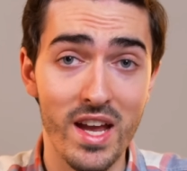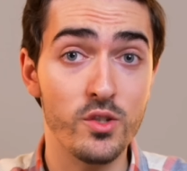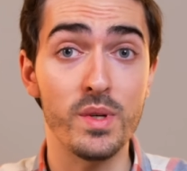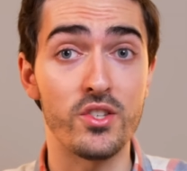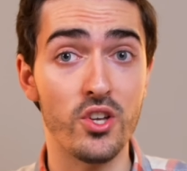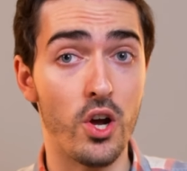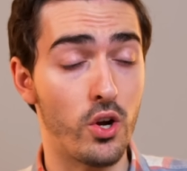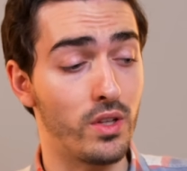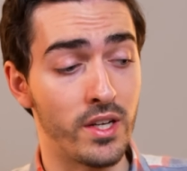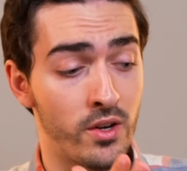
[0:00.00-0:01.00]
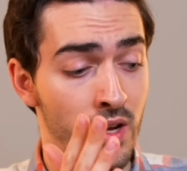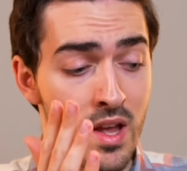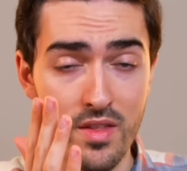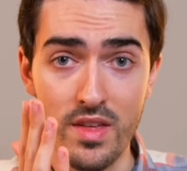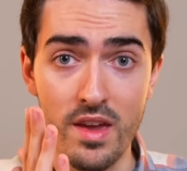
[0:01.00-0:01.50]
As we saw earlier,
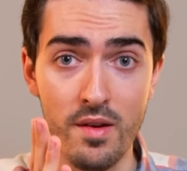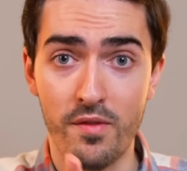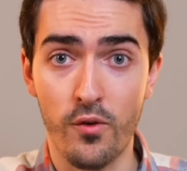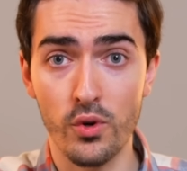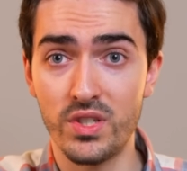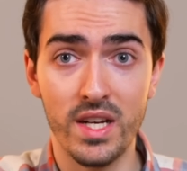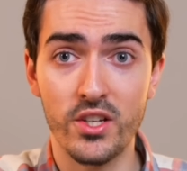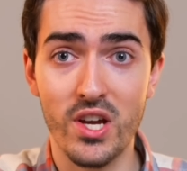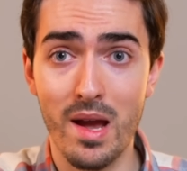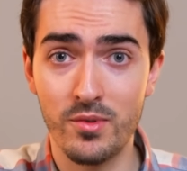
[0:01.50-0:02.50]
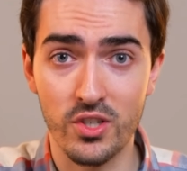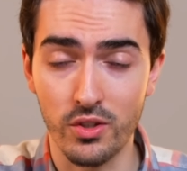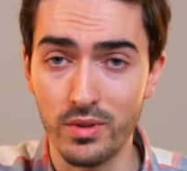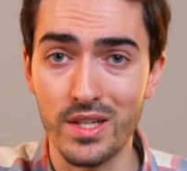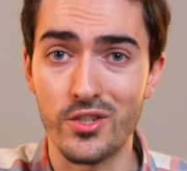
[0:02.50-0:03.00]
the 14 inch
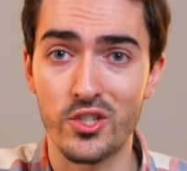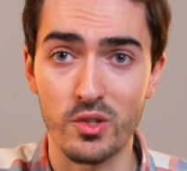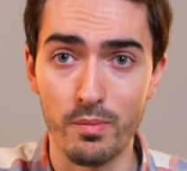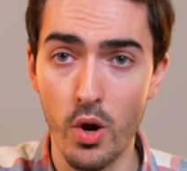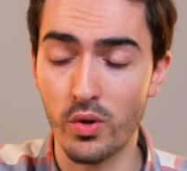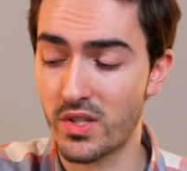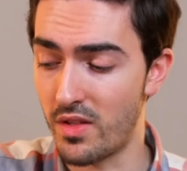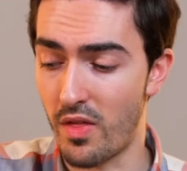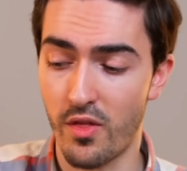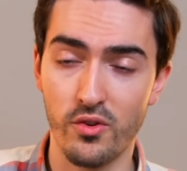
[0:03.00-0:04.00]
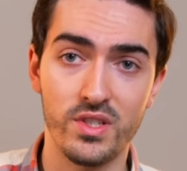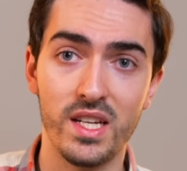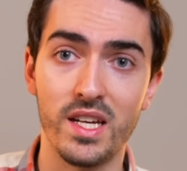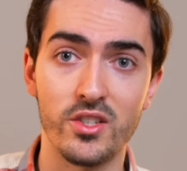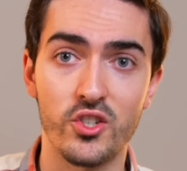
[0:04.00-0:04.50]
absolutely smoked the
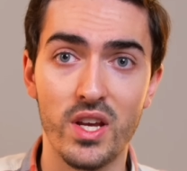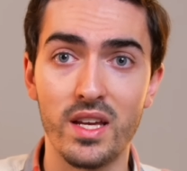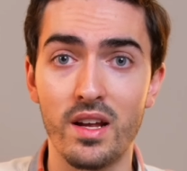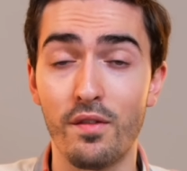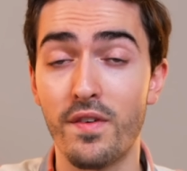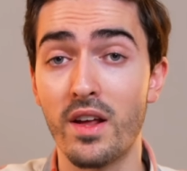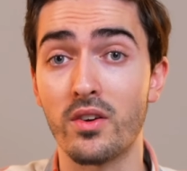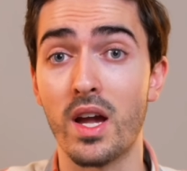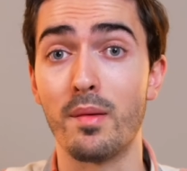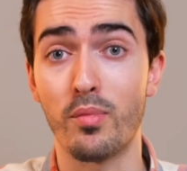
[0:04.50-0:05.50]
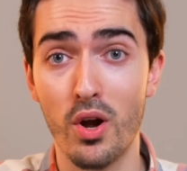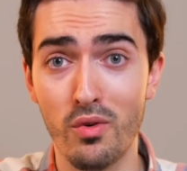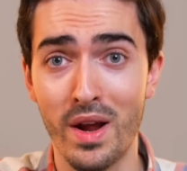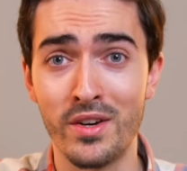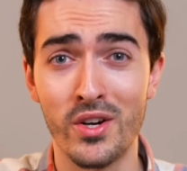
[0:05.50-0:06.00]
13 inch in a Final Cut Pro
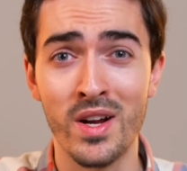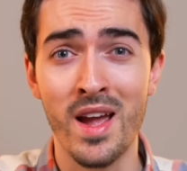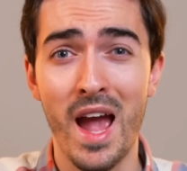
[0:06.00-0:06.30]
render.